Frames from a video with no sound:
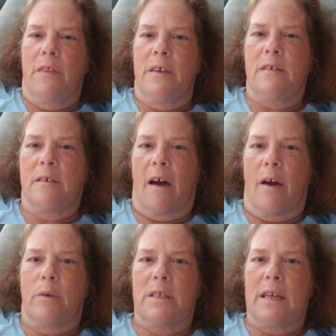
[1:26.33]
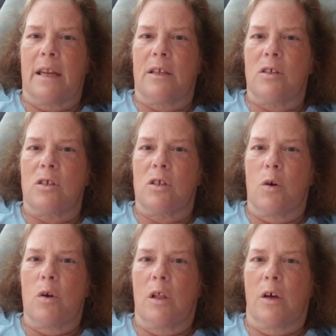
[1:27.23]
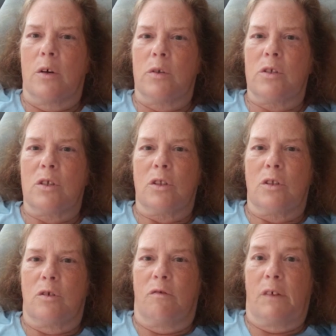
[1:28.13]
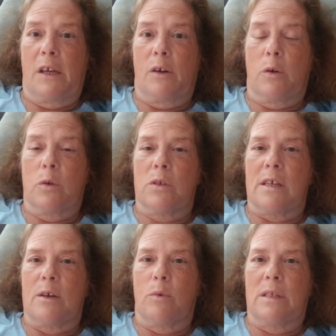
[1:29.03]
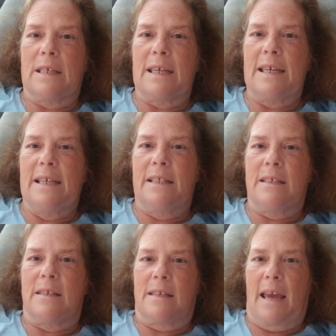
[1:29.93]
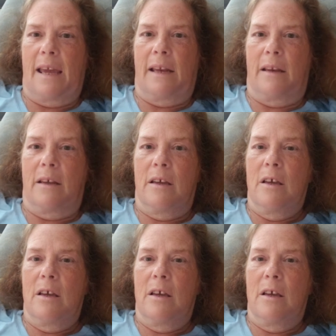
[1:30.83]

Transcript: This guy was getting so close to vehicles, it was insane.